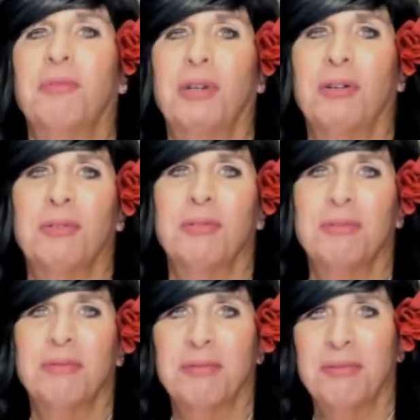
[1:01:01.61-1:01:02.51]
We're
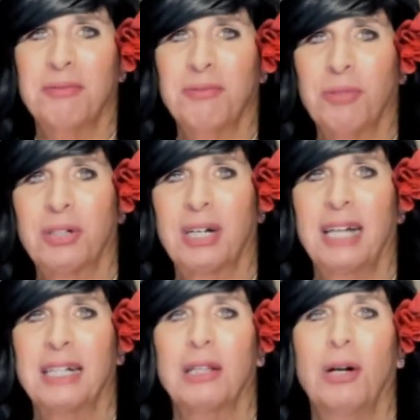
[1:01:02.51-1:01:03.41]

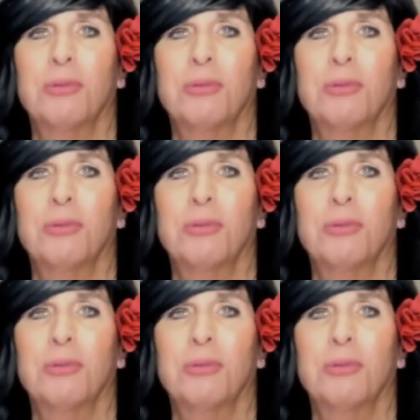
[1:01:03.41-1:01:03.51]
kind of low